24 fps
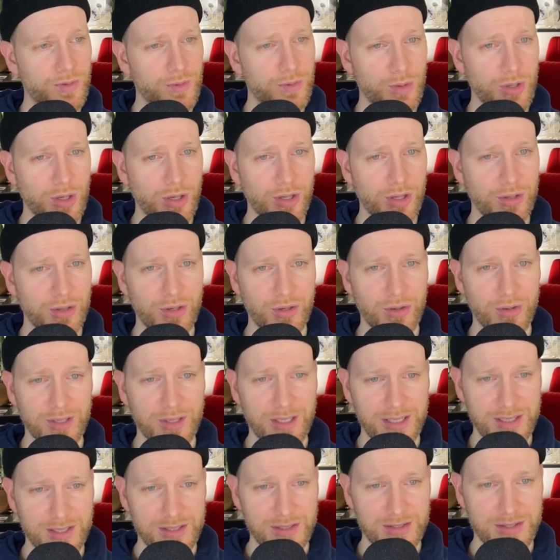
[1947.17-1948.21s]
we all know
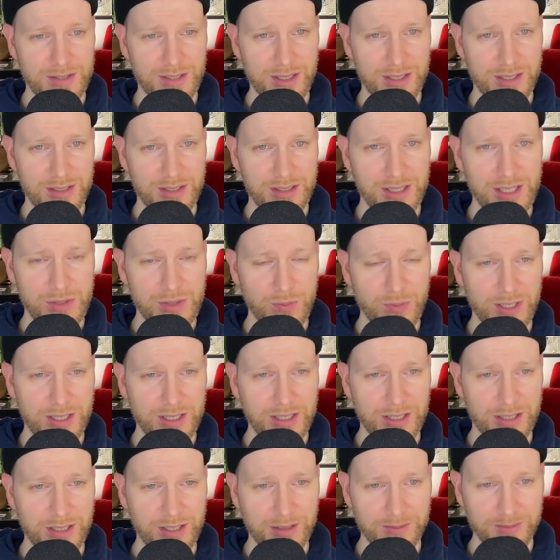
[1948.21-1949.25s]
is this one
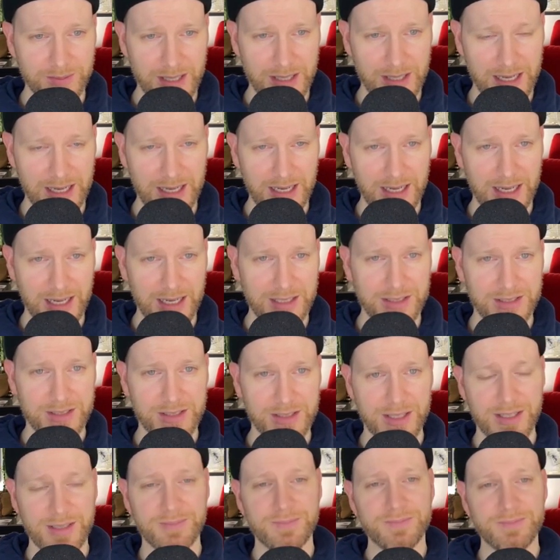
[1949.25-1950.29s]
here, and
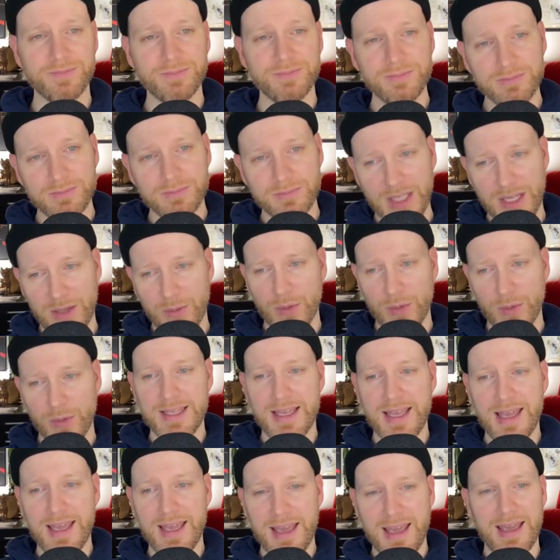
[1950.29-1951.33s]
um, it was
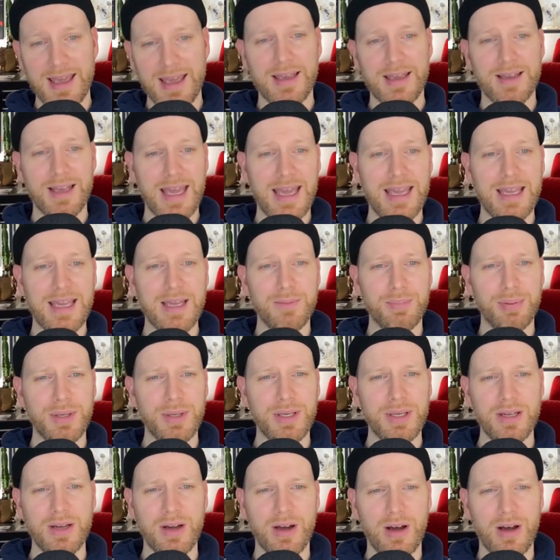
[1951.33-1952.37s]
A M
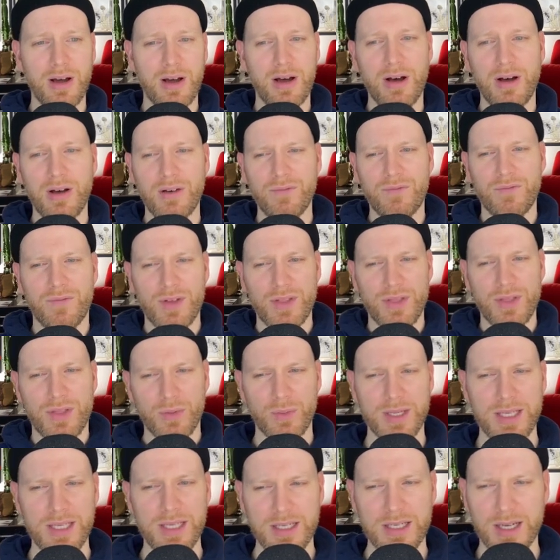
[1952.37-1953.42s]
P of the
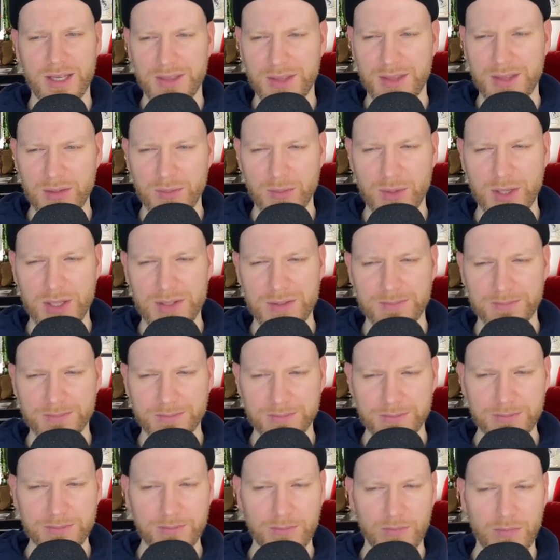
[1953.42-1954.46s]
week, I think it was,
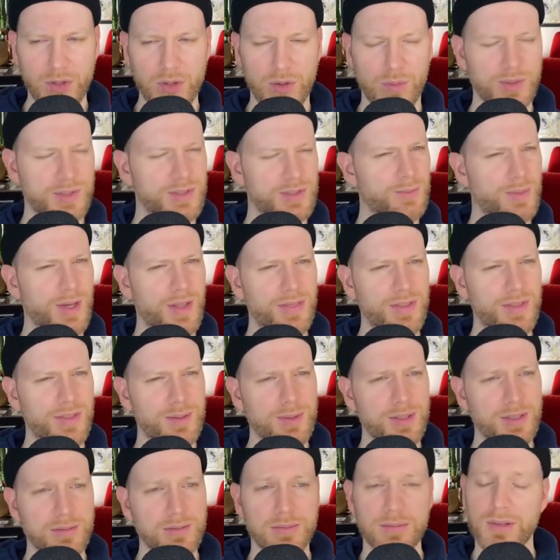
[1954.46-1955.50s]
or was it month
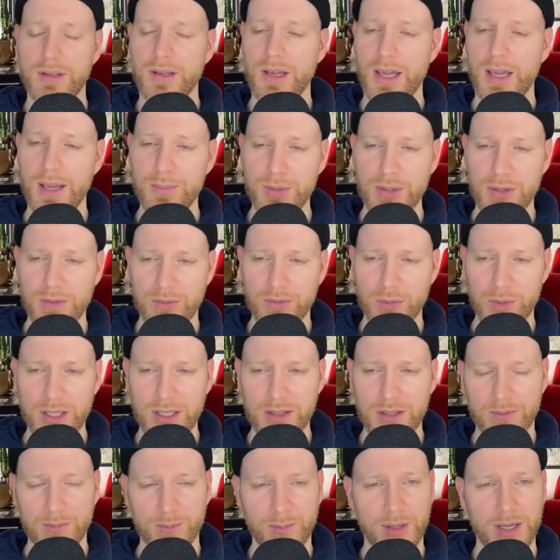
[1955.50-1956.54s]
even? A M P of the
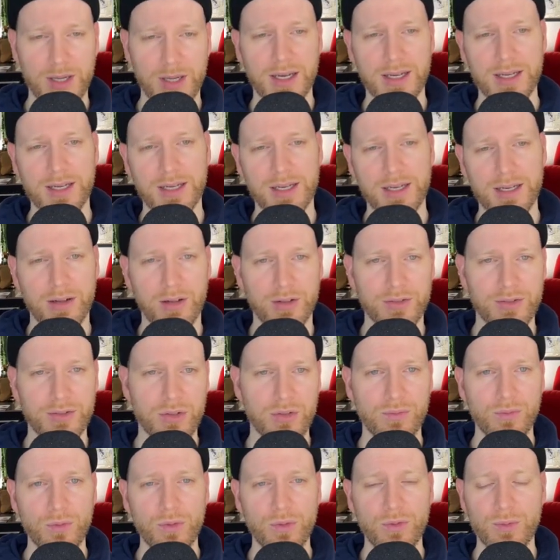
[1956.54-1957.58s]
week by uh,
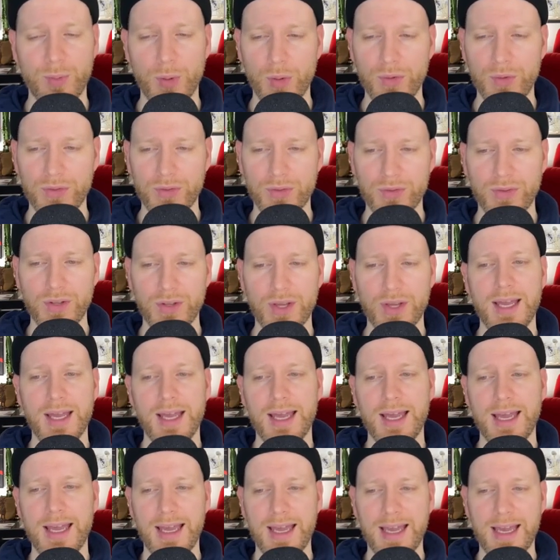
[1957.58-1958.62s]
Alternative Movie Posters.
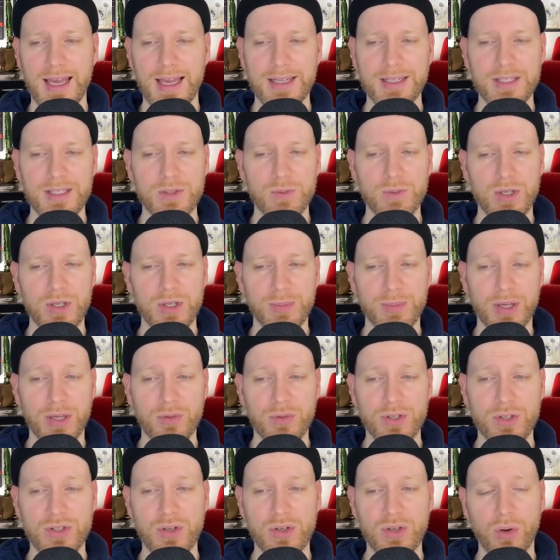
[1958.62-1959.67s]
And this one is by
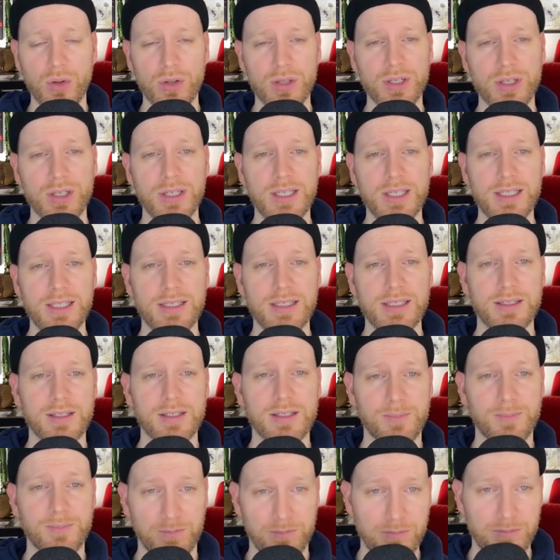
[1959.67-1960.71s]
Chris Kohler. He did the
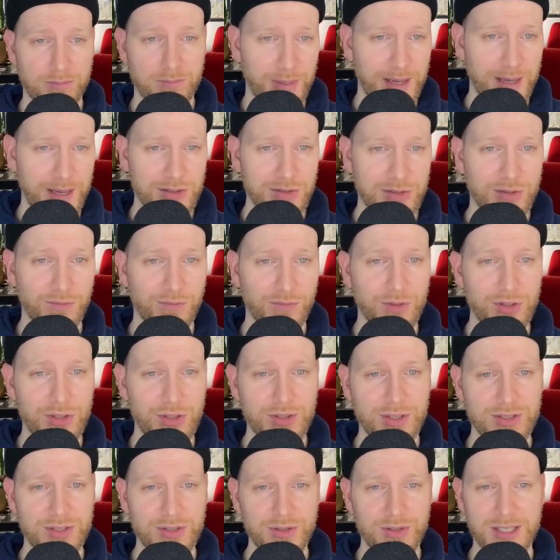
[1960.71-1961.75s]
Back to the
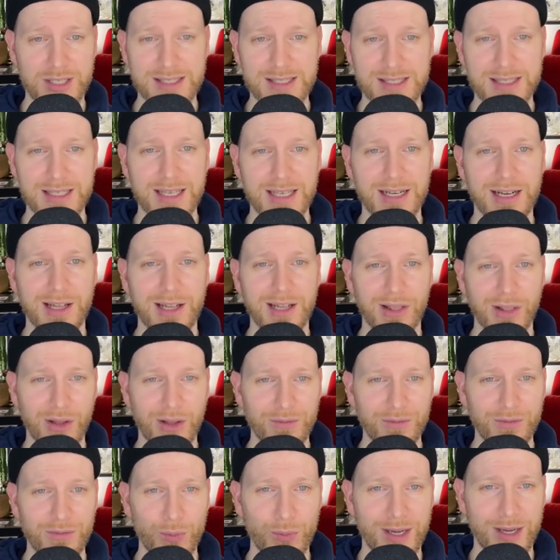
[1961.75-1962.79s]
Future, as you can see, and I
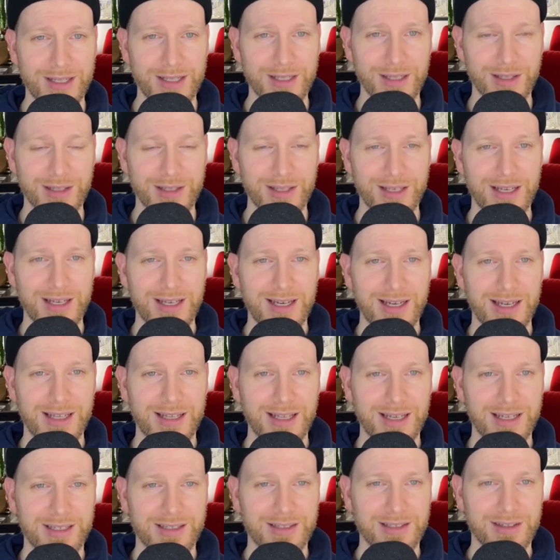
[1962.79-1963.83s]
love the way that,
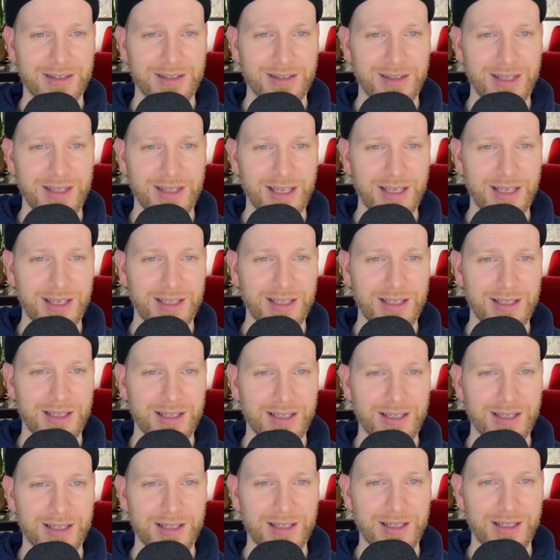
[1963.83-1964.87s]
like, they,
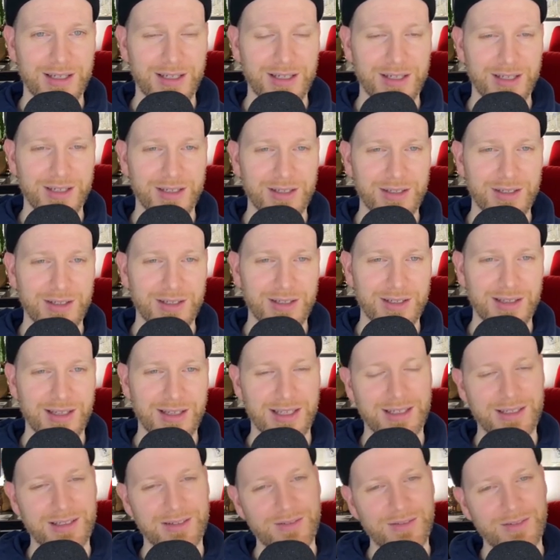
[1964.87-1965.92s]

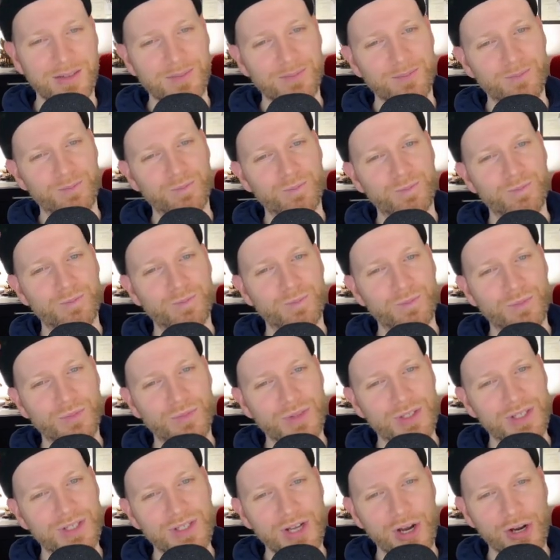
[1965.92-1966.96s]
like,
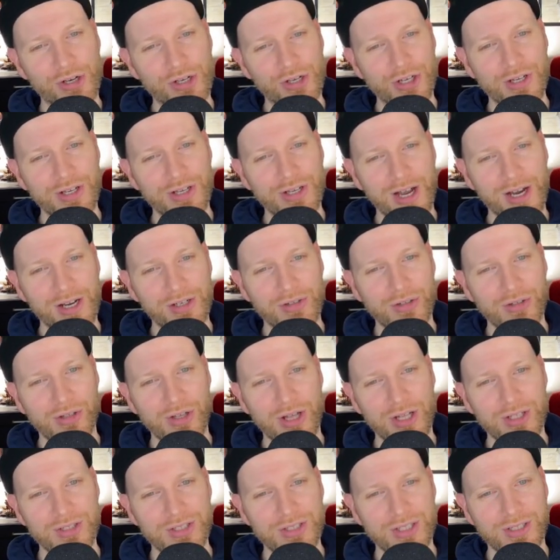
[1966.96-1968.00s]
this
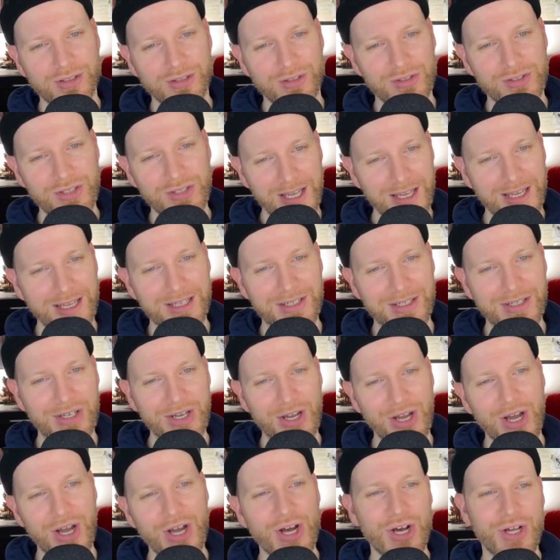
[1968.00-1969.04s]
archaeological take
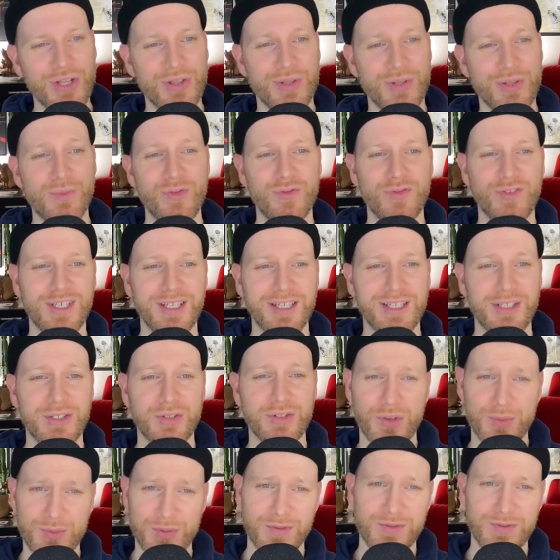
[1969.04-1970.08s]
on the movie in
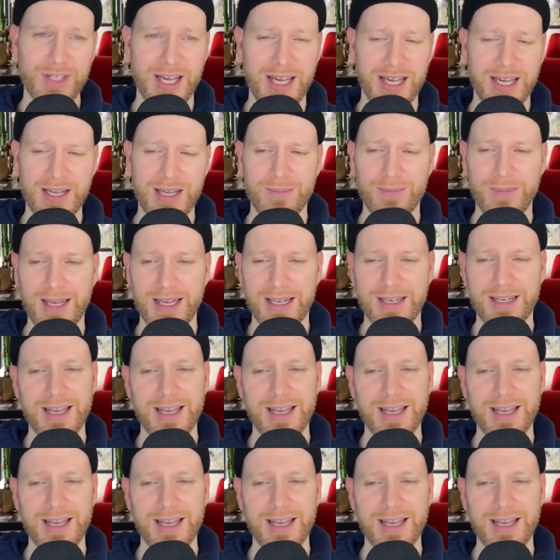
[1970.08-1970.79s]
terms of time. And